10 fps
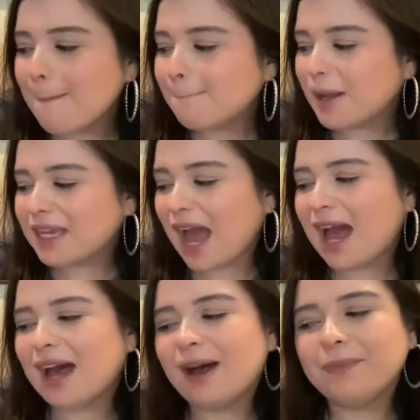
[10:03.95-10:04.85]
But
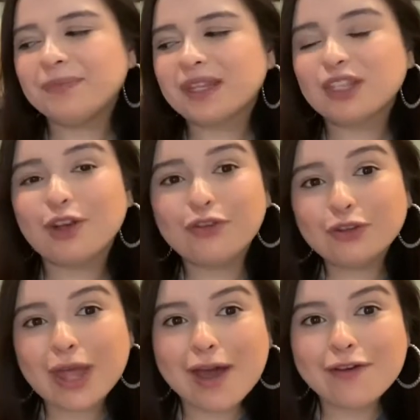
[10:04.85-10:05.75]
yeah, so if
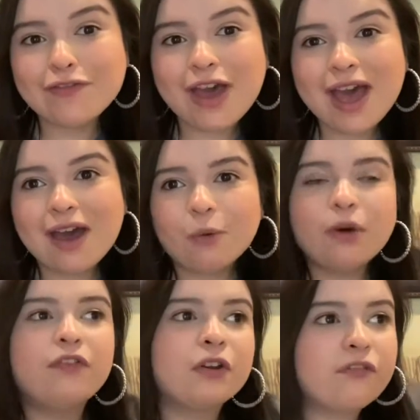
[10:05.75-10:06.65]
you love,
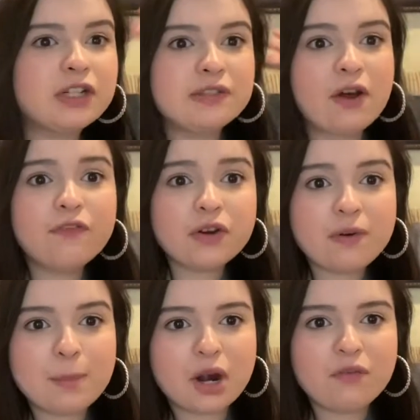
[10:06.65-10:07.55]
well, if you're, first of all, if you're
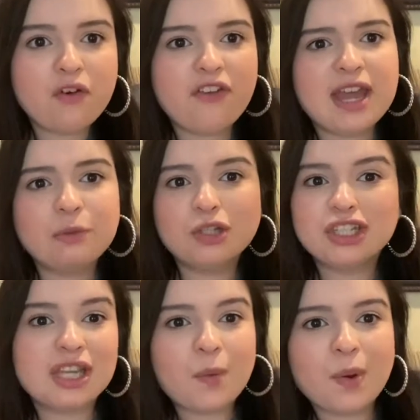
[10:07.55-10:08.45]
a Marvel fan, which
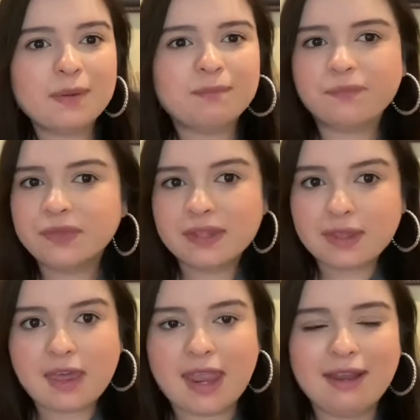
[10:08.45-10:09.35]
is like one
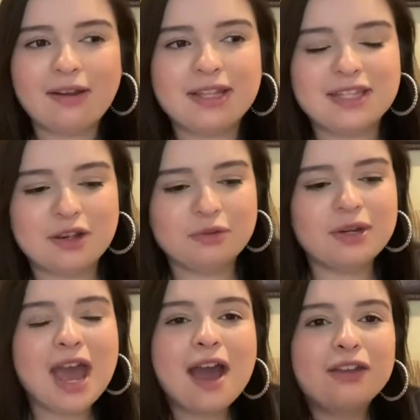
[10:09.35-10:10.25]
thing on its
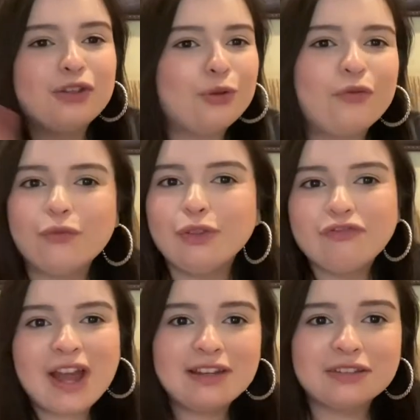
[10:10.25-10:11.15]
own, you'll
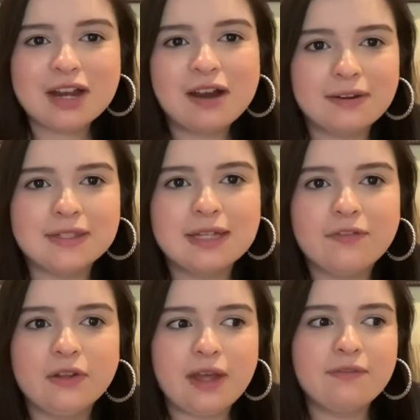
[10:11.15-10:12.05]
find a ton of stuff
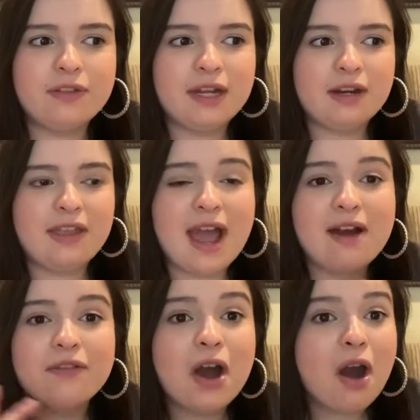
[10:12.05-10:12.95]
you love there. They
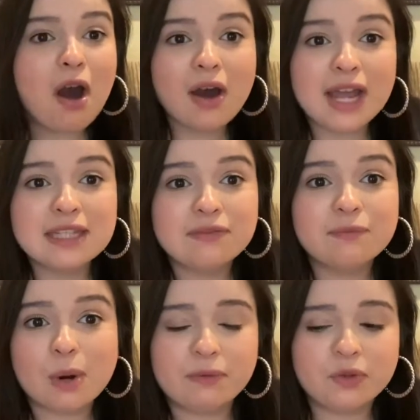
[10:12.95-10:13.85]
have all kinds of
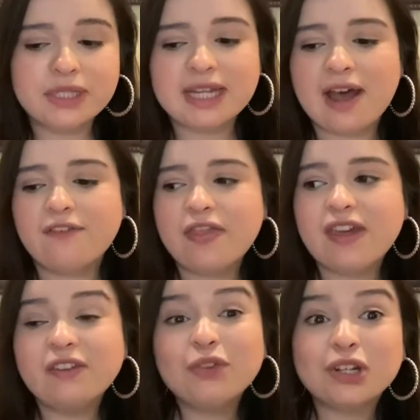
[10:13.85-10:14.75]
Marvel stuff. And
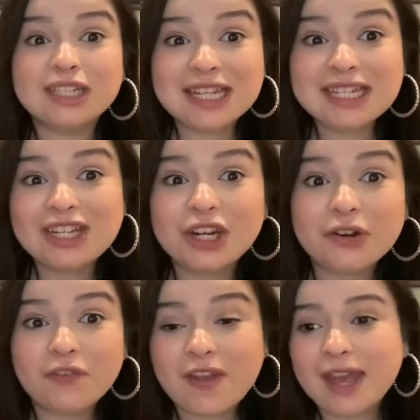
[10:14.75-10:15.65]
then if you're a Disney
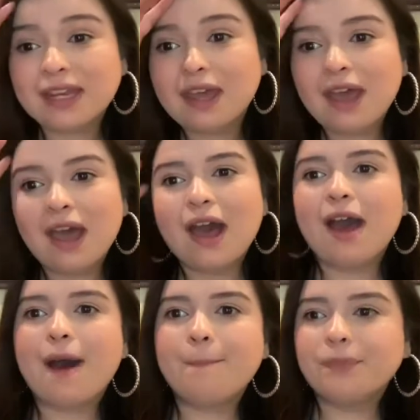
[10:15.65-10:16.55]
Channel fan,
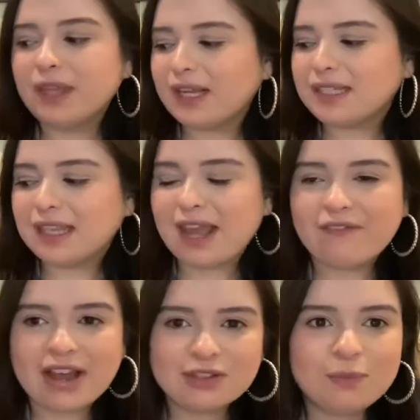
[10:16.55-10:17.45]
like I said, they
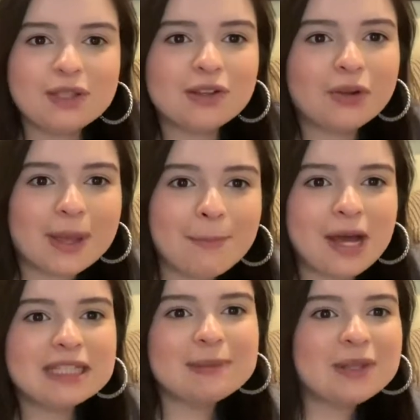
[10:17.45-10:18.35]
have High School Musical, Kim
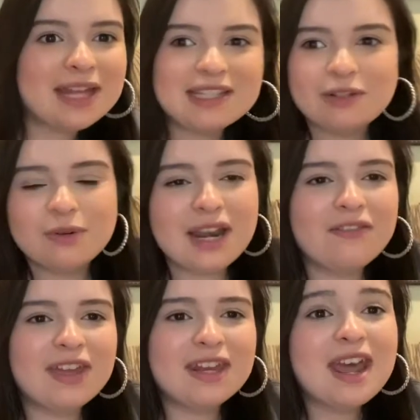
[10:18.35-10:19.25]
Possible, That's a
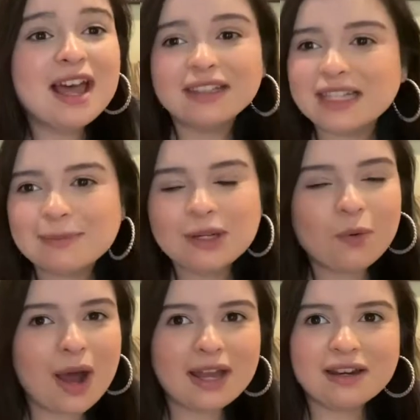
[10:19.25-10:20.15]
Raven, Lizzie
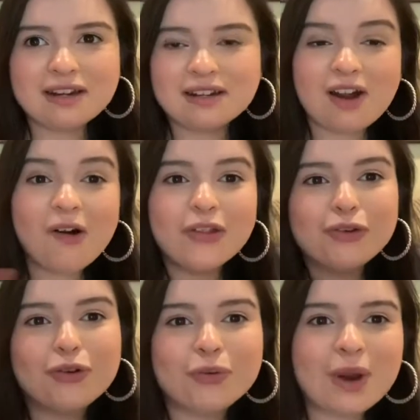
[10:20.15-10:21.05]
McGuire, all the
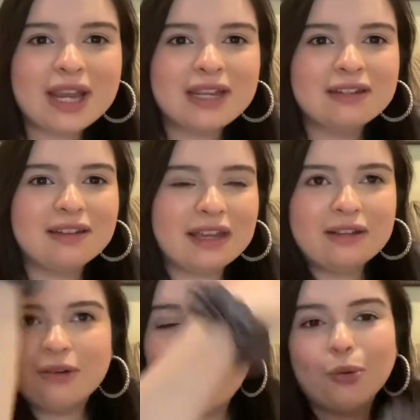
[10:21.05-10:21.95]
great
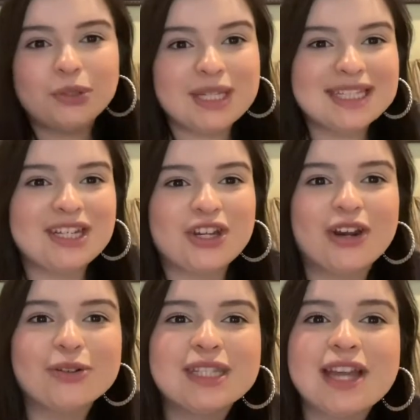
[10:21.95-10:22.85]
like old Disney
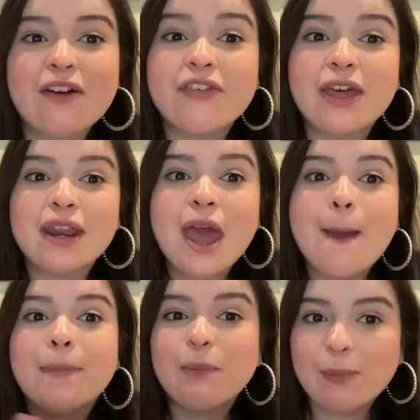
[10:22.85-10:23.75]
Channel stuff that
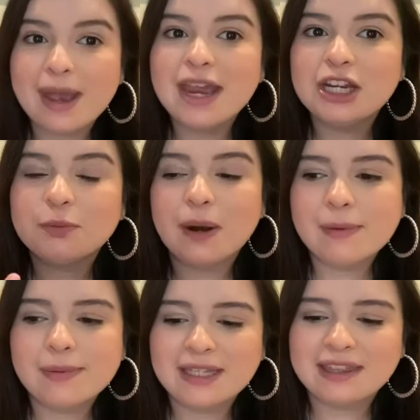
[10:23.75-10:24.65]
people my age
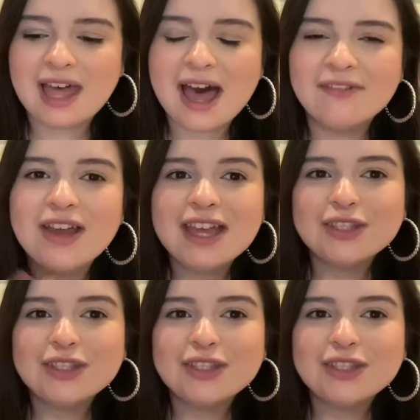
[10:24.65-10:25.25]
probably love.